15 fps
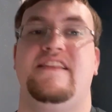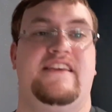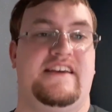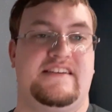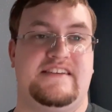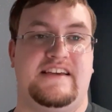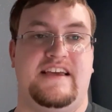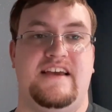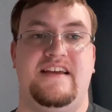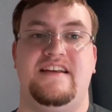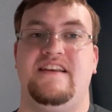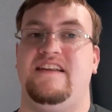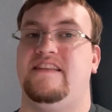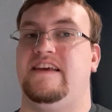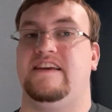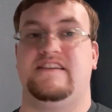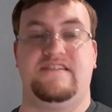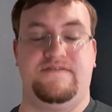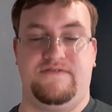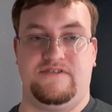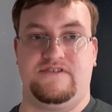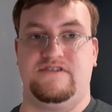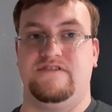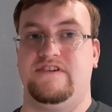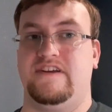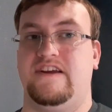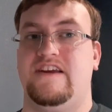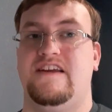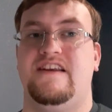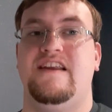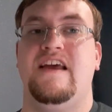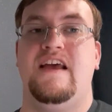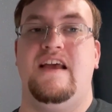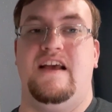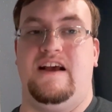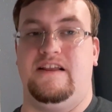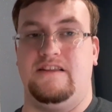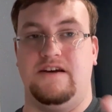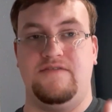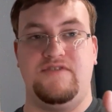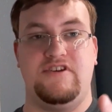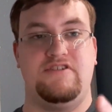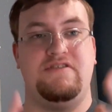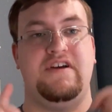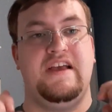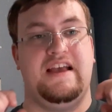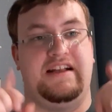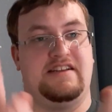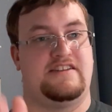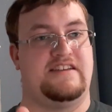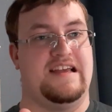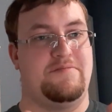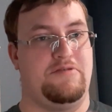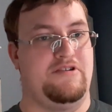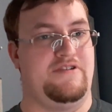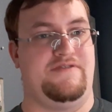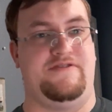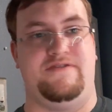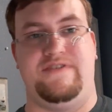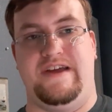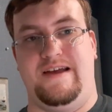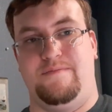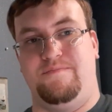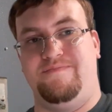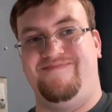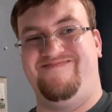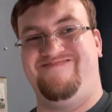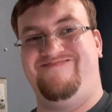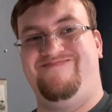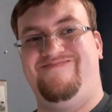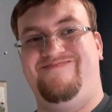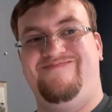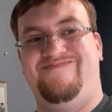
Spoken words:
Thanks again, thanks you for tuning in, I love you, and stay beautiful, fam.